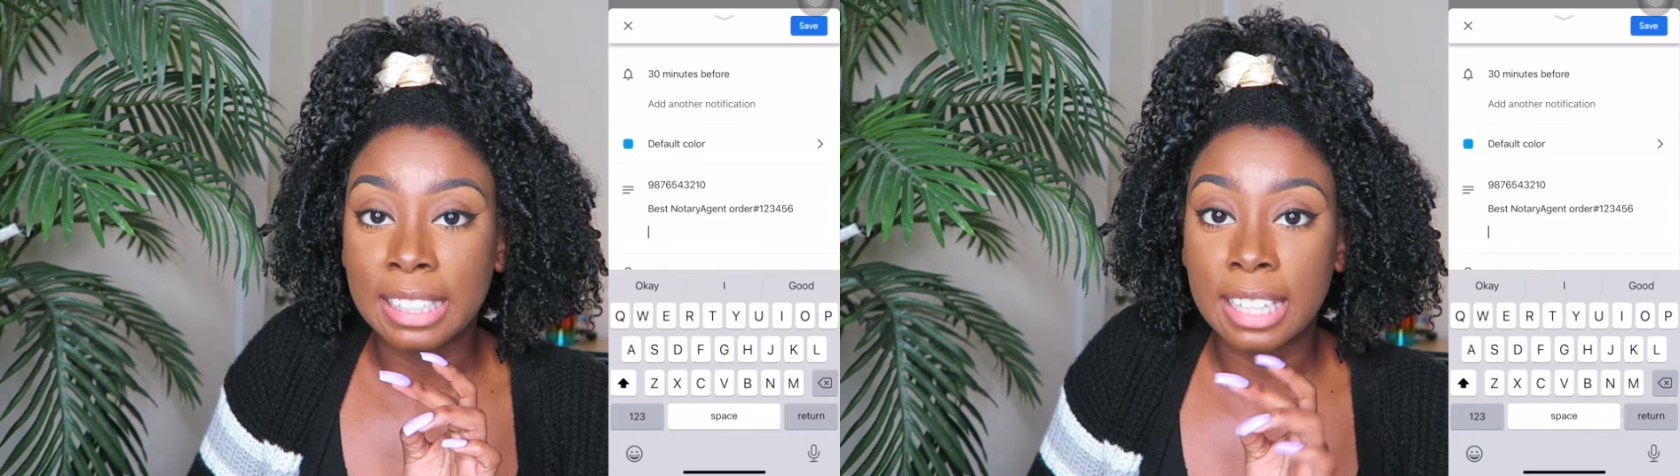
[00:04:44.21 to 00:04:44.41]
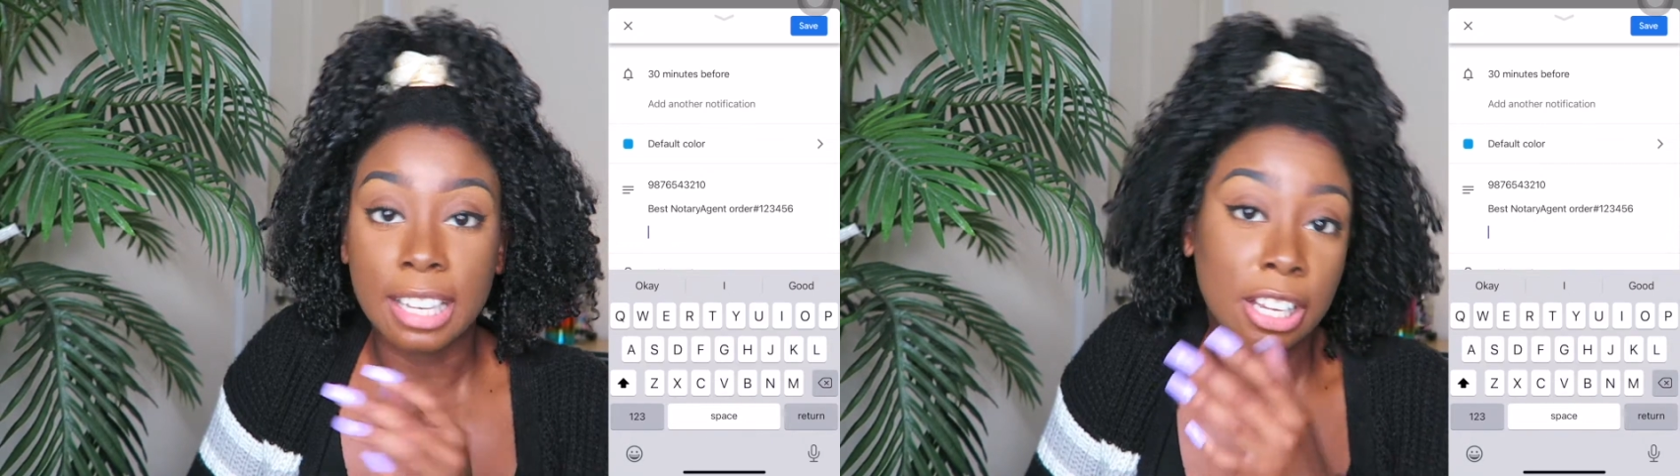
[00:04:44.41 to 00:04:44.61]

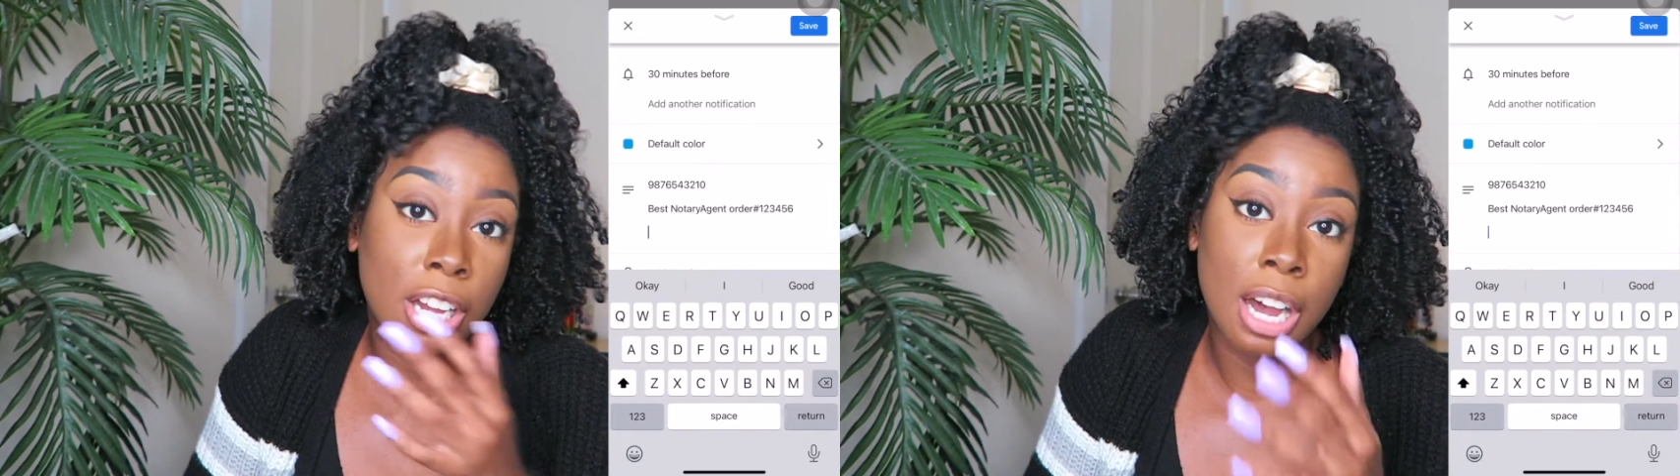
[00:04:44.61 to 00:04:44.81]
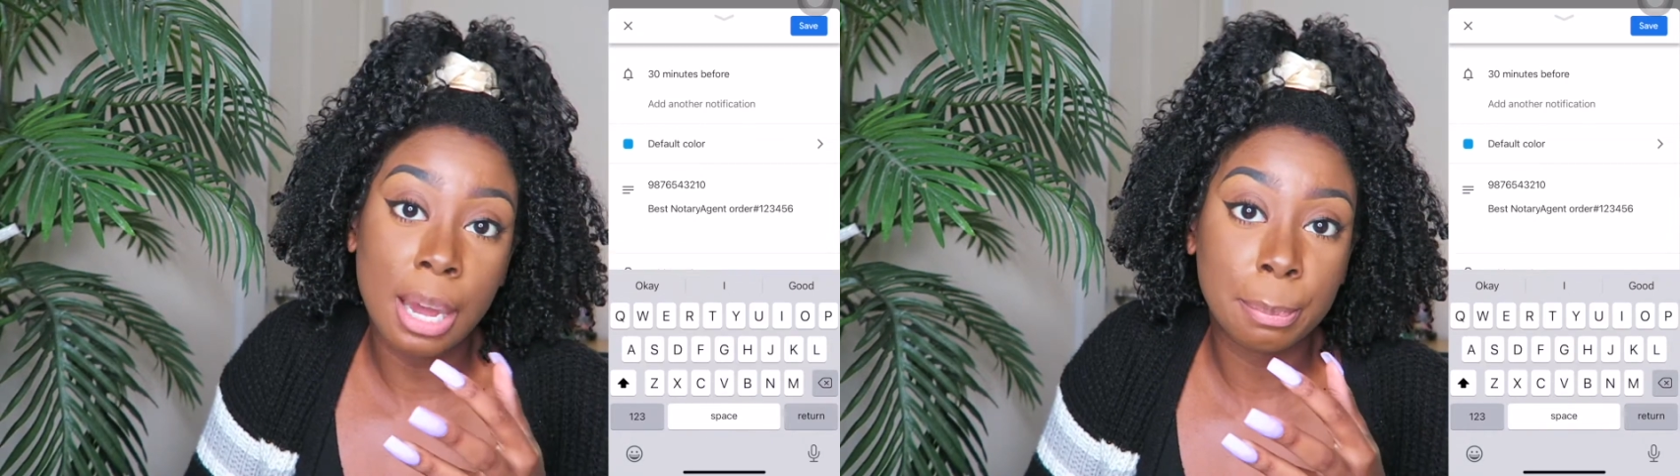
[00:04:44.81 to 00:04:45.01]
like a
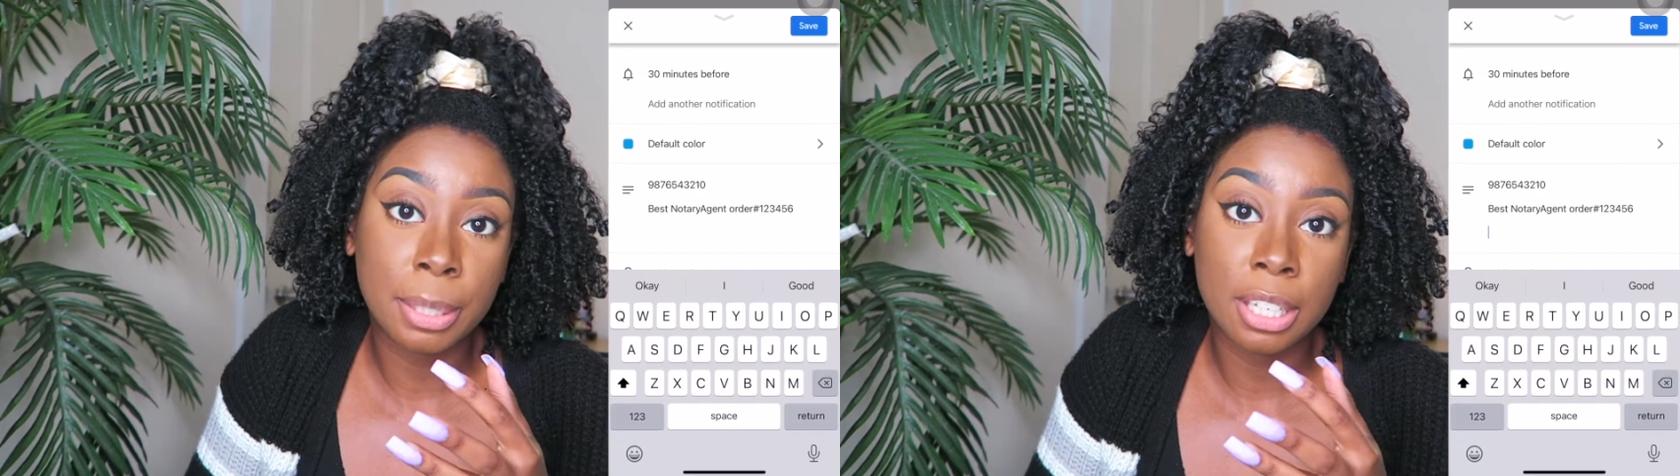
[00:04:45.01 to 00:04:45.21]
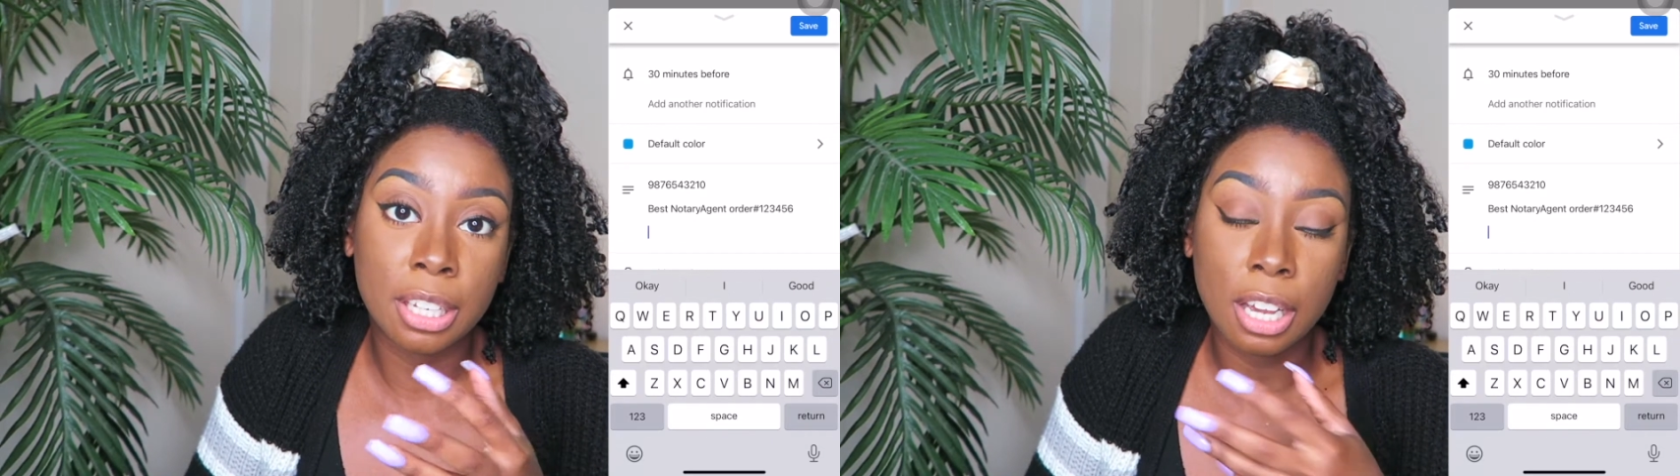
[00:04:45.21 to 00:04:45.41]

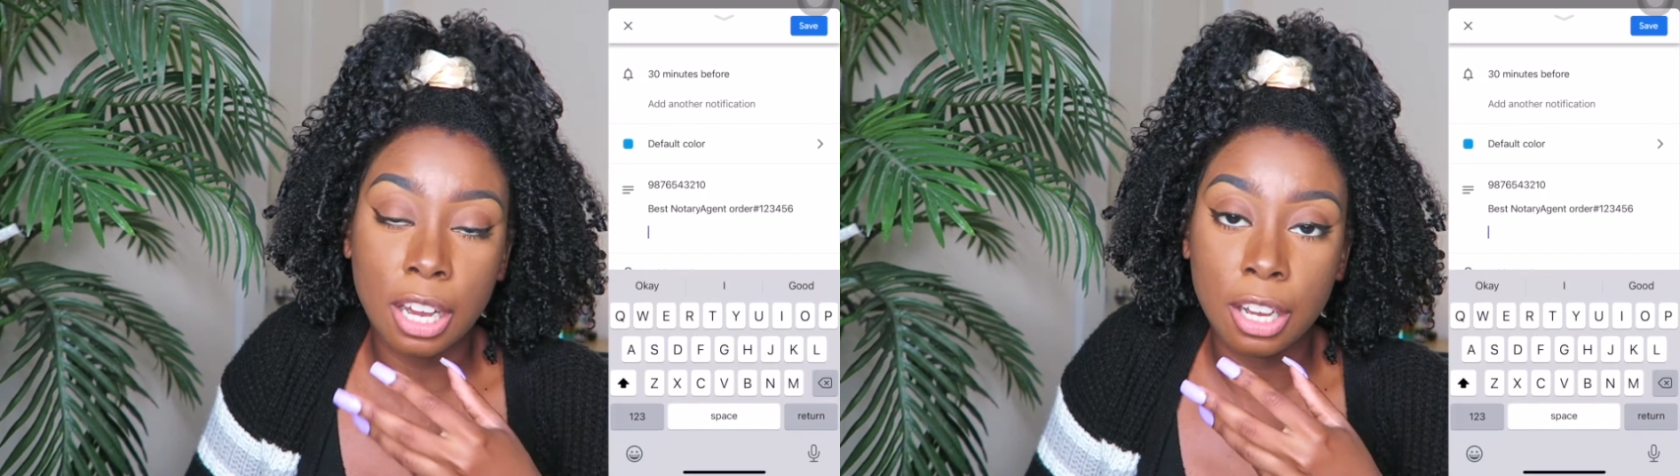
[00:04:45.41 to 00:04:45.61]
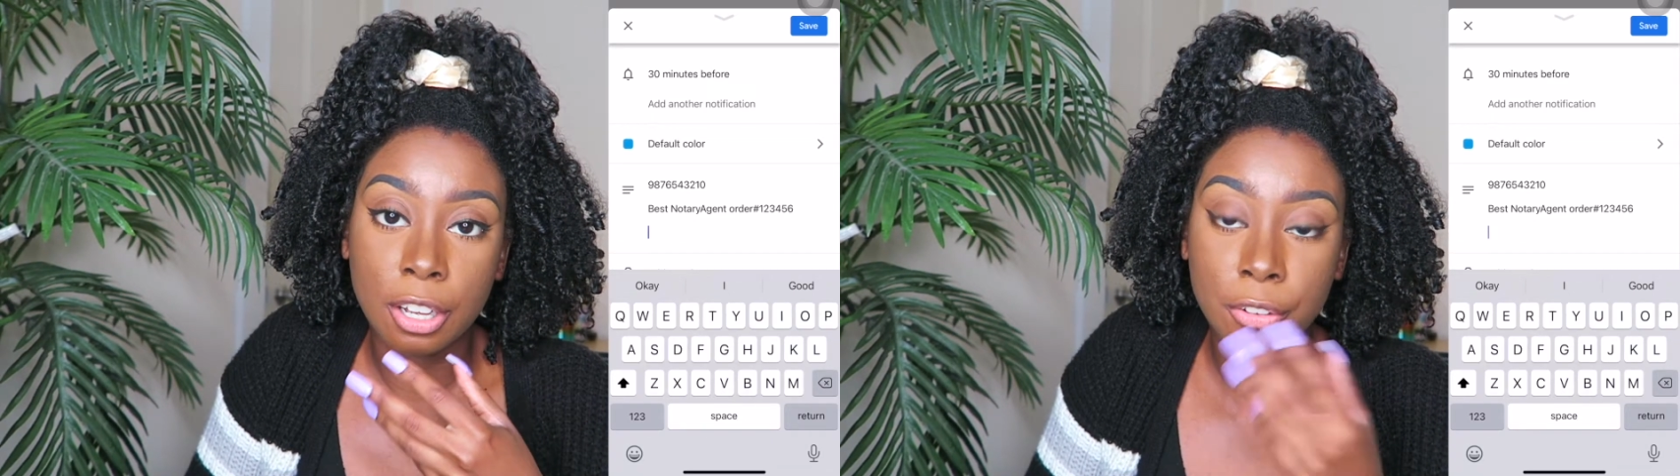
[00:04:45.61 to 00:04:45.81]
copy
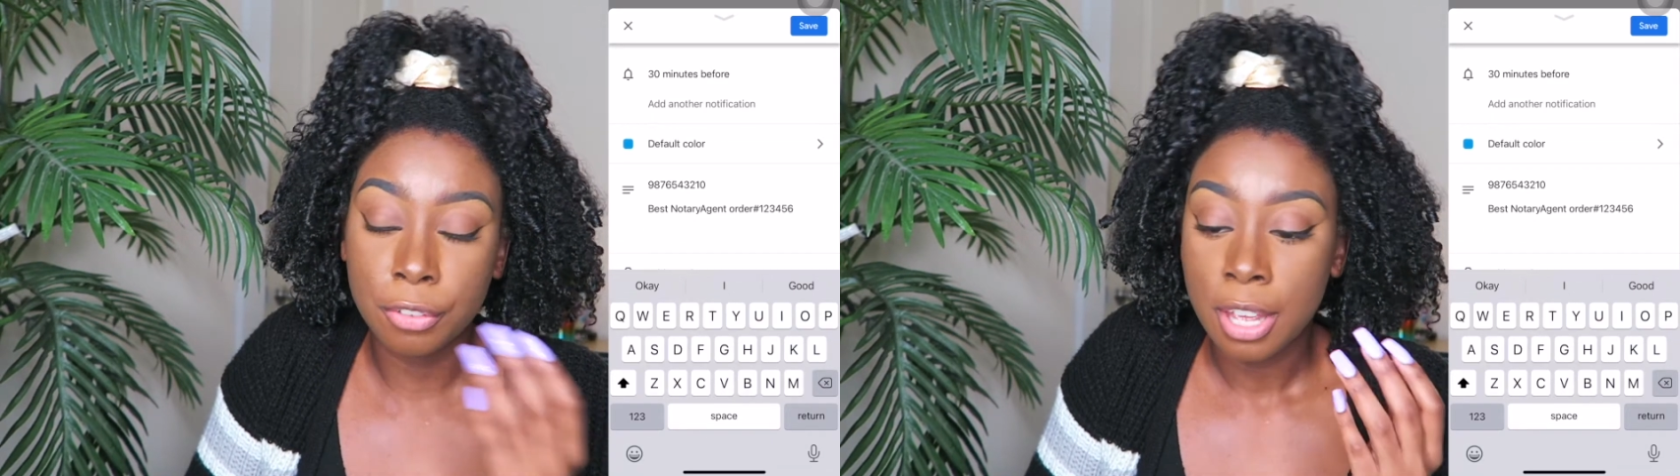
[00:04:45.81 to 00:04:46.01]
of